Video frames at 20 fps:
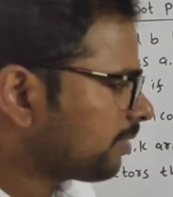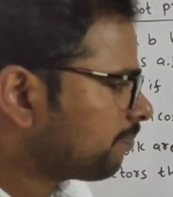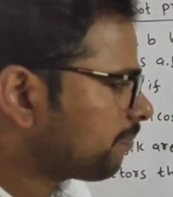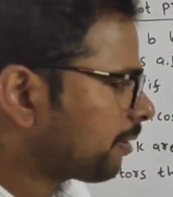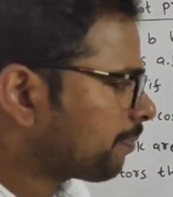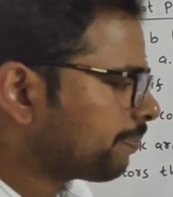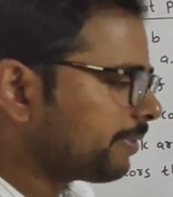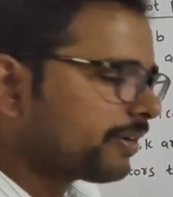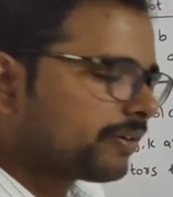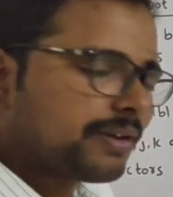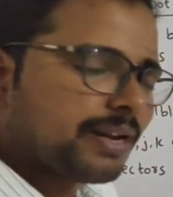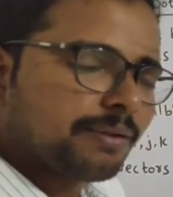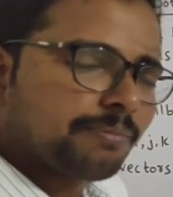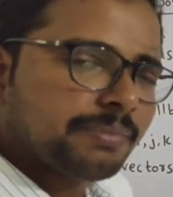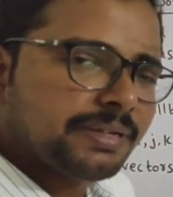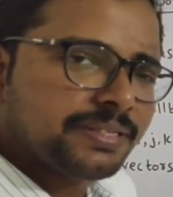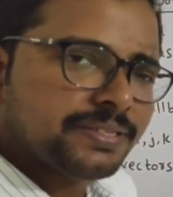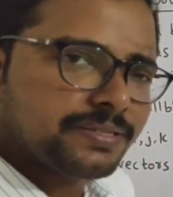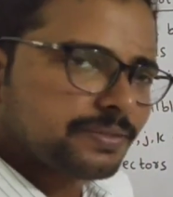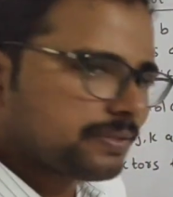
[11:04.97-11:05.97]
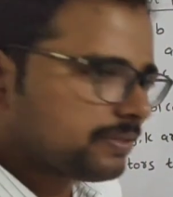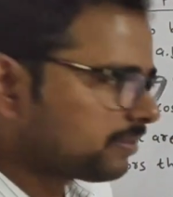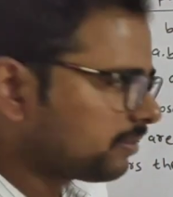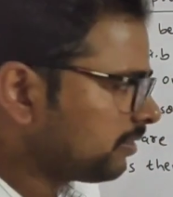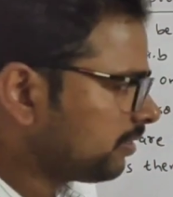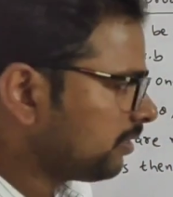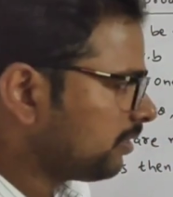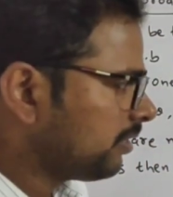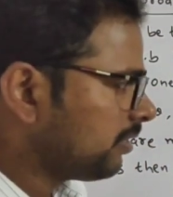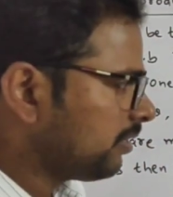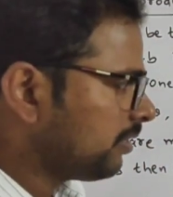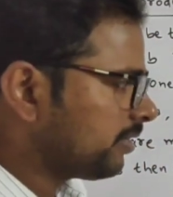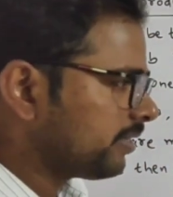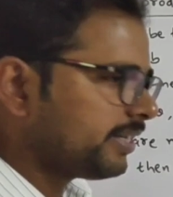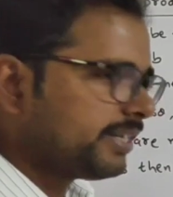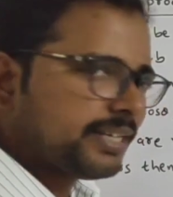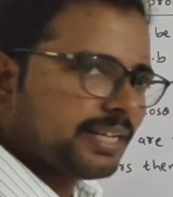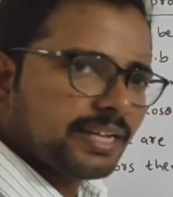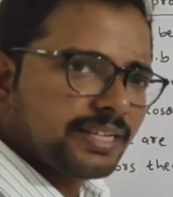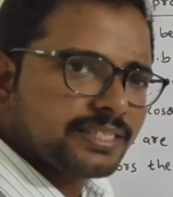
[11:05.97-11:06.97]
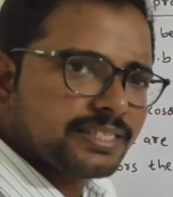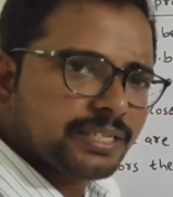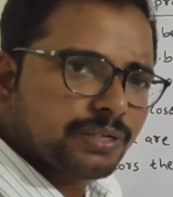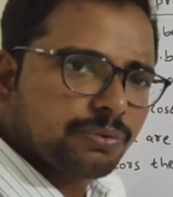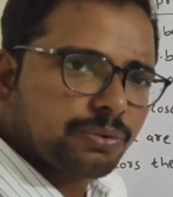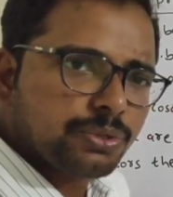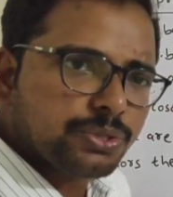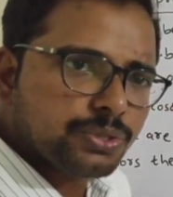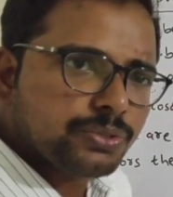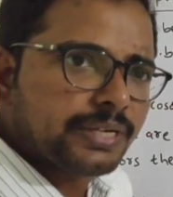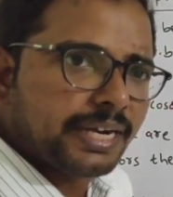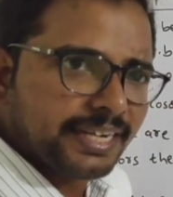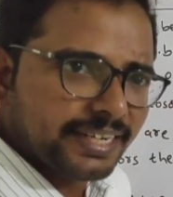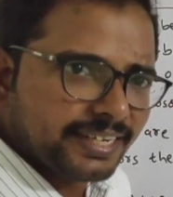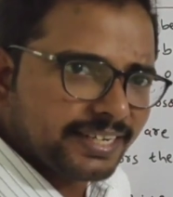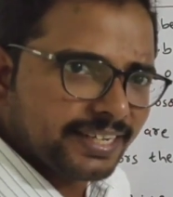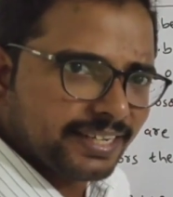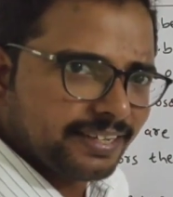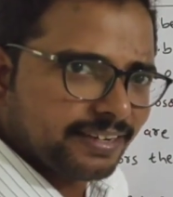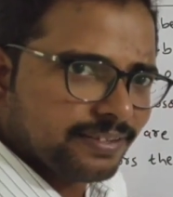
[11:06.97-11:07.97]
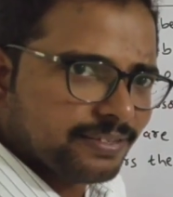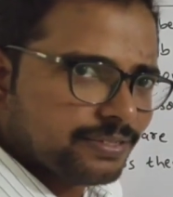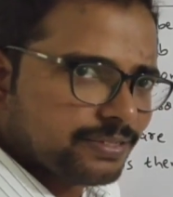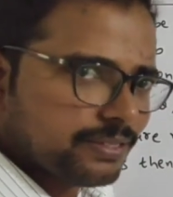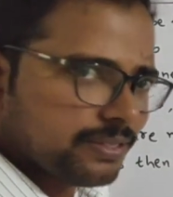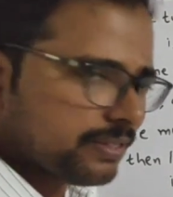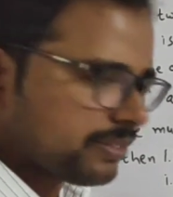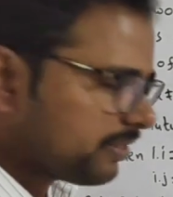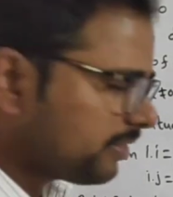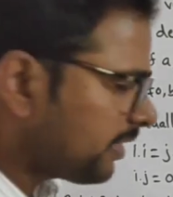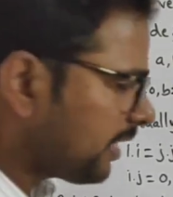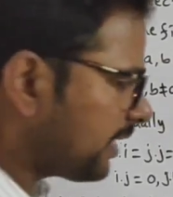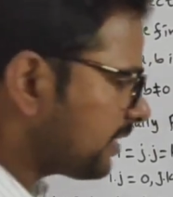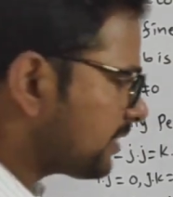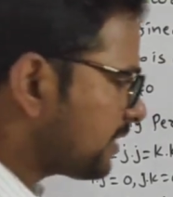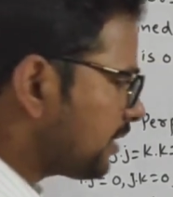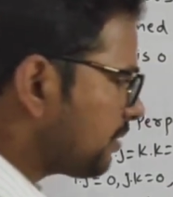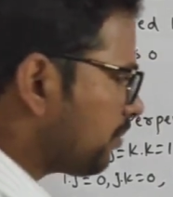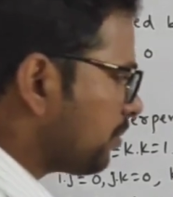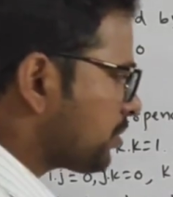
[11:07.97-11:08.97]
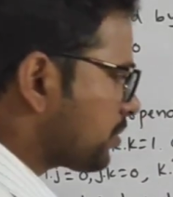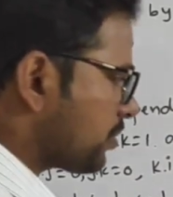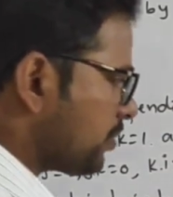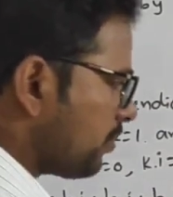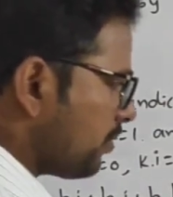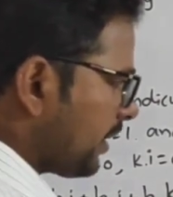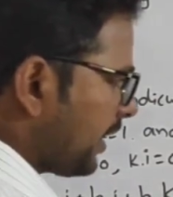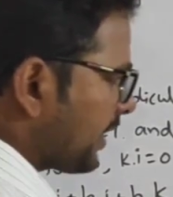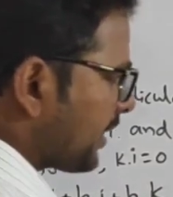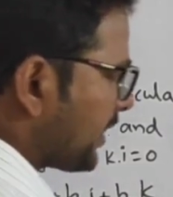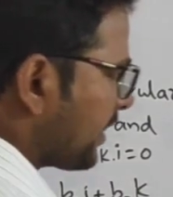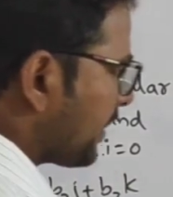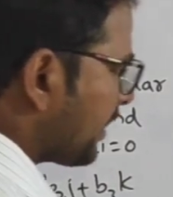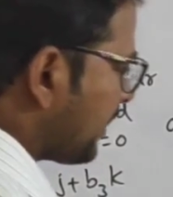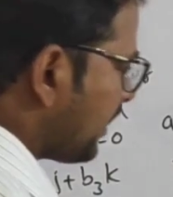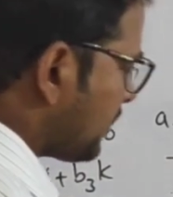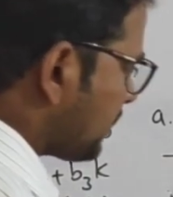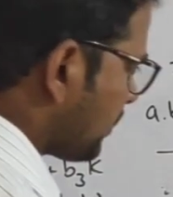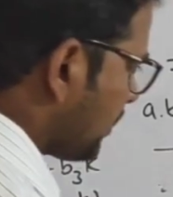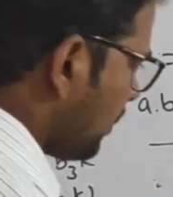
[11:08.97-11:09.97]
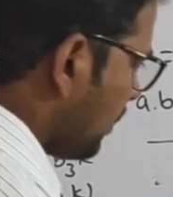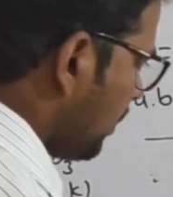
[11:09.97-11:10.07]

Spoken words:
perpendicular means theta is equals to 90 degrees. Theta is equals to 90 degrees.